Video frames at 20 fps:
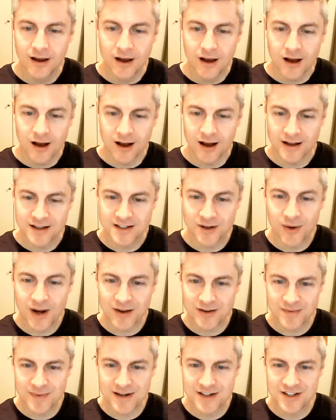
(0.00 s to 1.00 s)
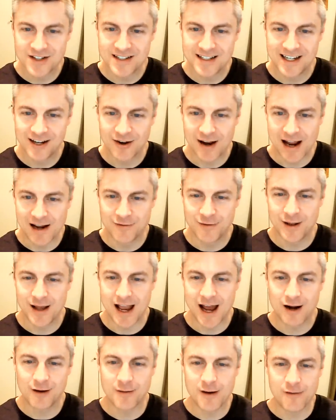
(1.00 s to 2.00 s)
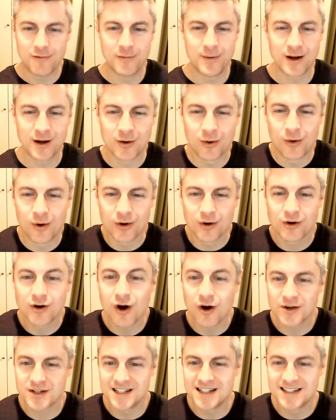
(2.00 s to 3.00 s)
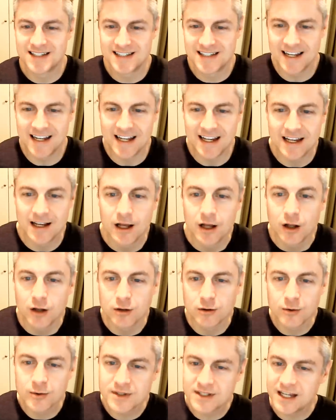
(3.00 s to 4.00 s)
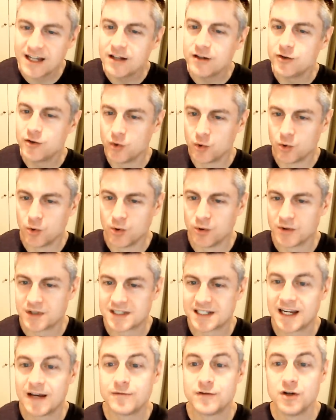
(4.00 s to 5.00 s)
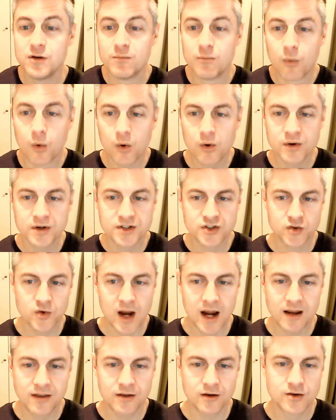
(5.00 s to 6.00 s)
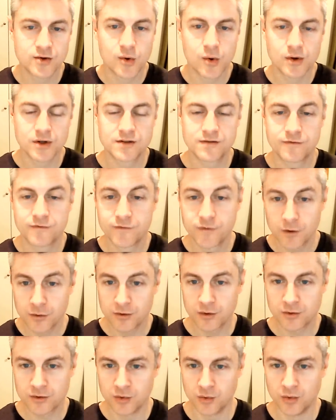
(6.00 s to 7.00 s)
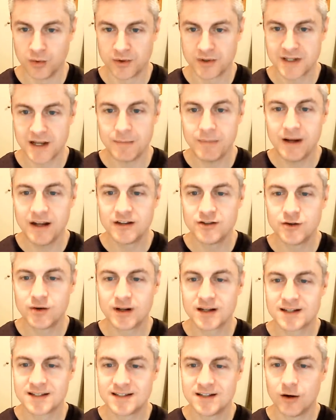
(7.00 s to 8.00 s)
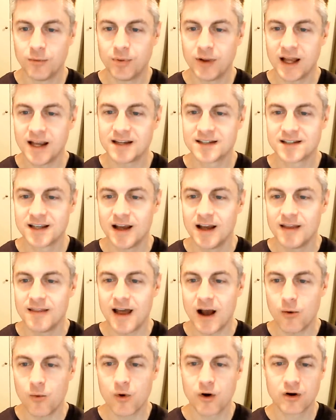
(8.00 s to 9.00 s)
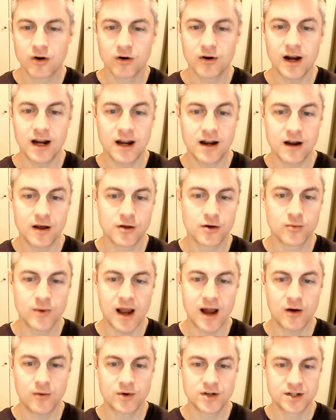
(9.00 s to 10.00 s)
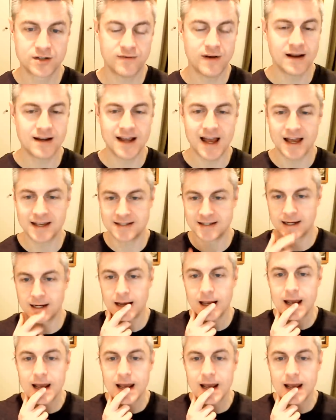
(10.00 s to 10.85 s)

Uh, someone else mentions here, out of, out of alphabetical order, Carson City. Losing duels gives you more strength towards further duels and means you can still place that worker in another round, which is fantastic.